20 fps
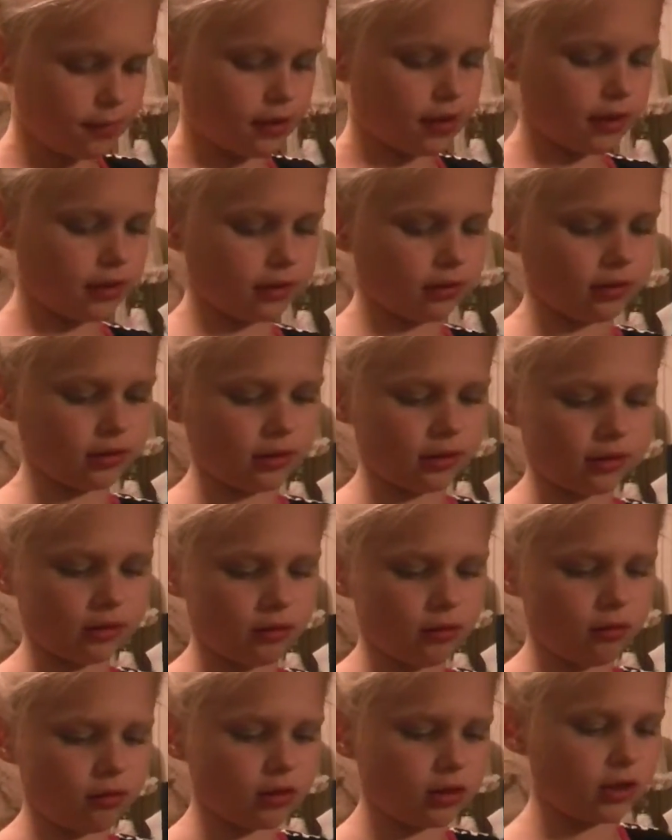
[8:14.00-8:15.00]
Because
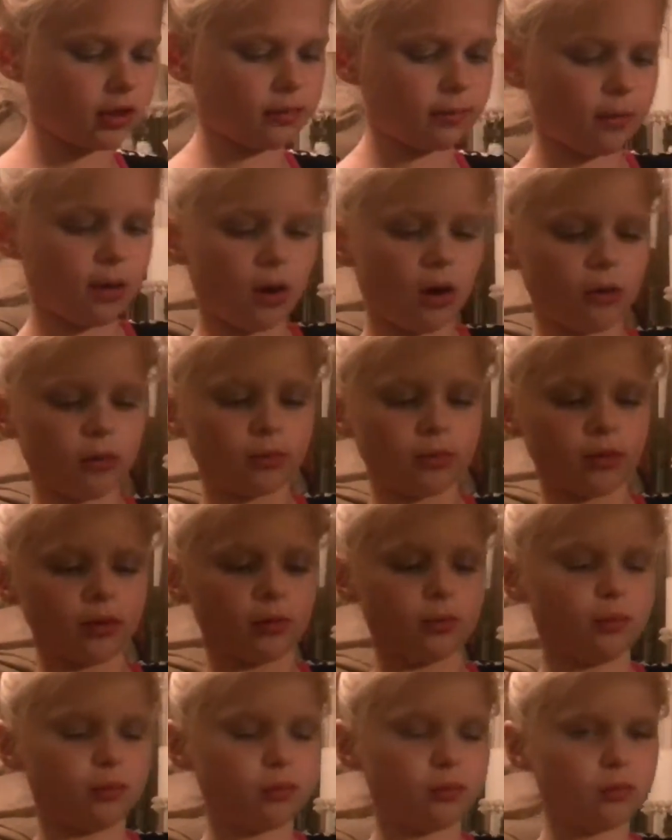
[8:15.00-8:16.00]
going emo,
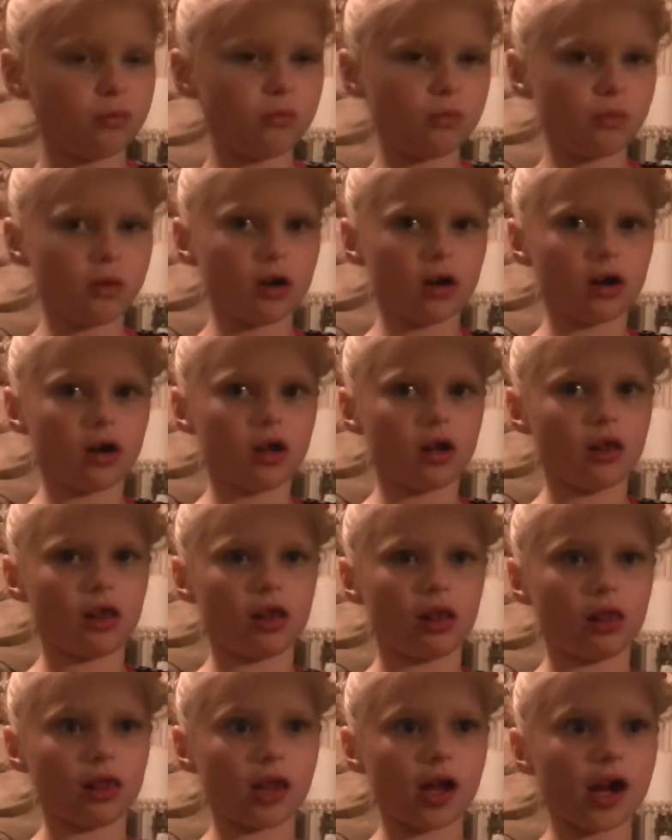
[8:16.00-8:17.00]
we wear
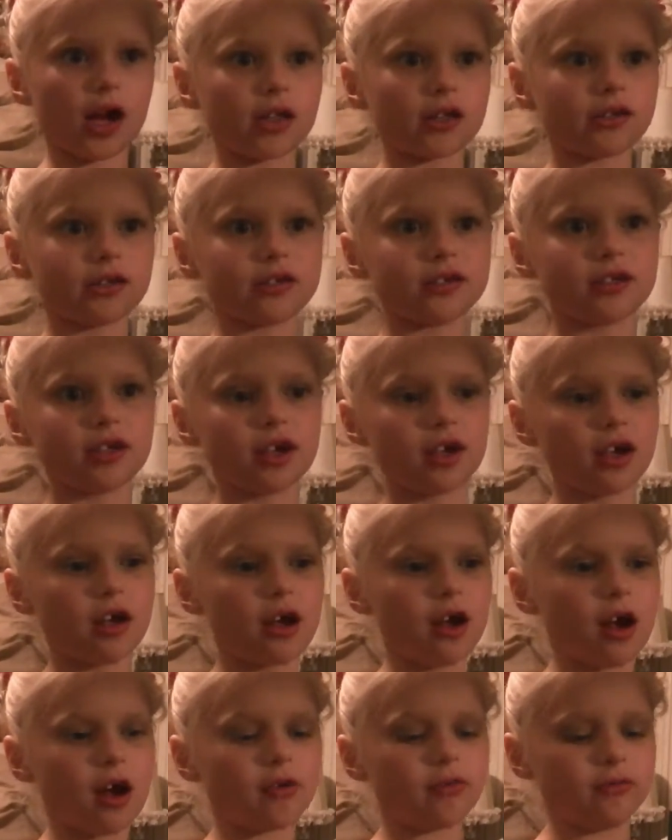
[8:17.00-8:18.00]
lots
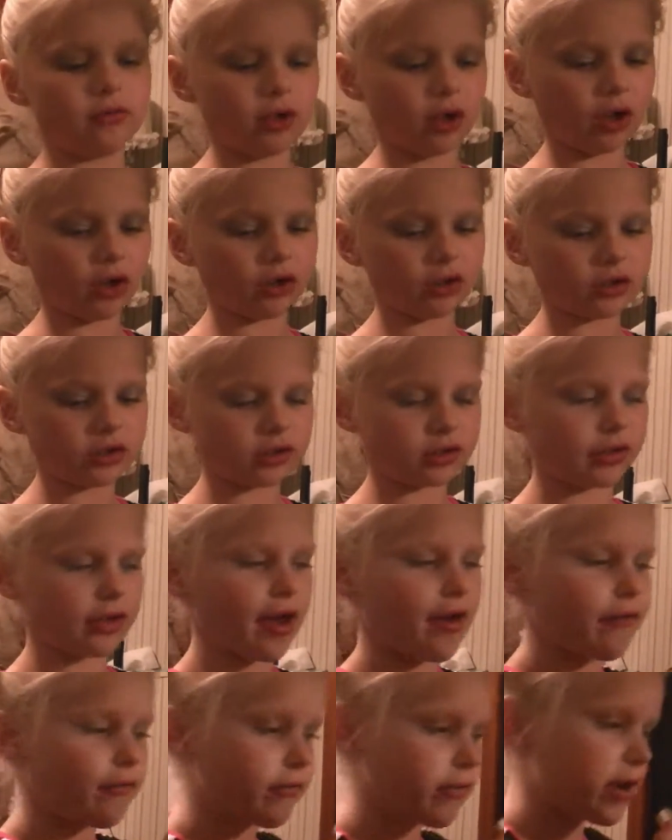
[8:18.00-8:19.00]
of dark
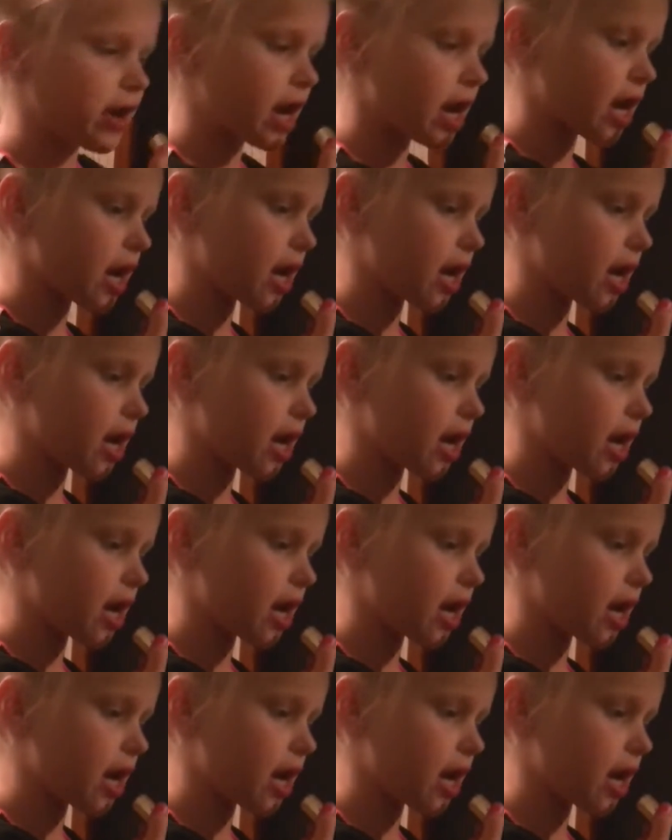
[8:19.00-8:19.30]
stuff.